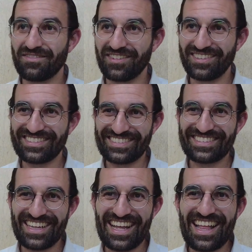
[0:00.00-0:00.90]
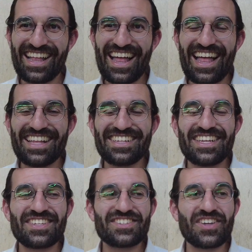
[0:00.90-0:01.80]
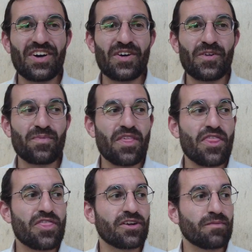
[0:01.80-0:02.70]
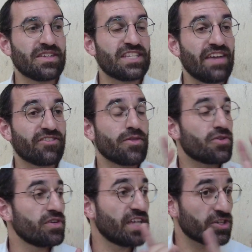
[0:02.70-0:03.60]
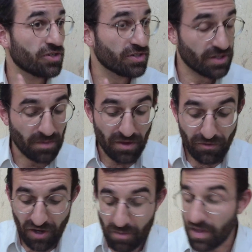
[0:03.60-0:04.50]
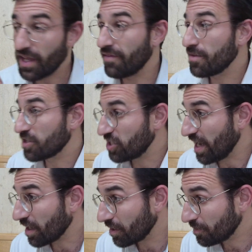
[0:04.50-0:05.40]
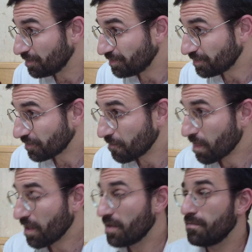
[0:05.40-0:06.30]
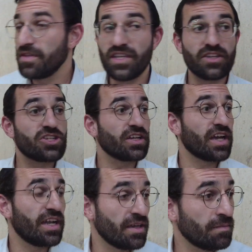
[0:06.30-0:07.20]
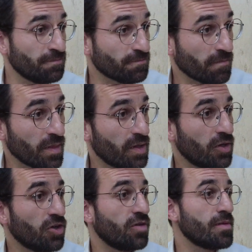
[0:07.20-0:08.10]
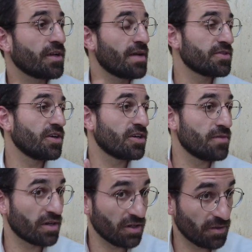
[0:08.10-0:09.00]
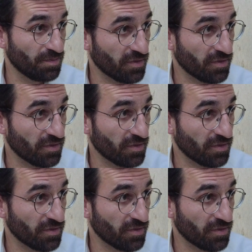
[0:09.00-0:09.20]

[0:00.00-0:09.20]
Okay. So you're going to be saved from 3 dangers: from Michavli Mashiach, Medina Shel Gehenim, Umi Mechemes Gog and Magog.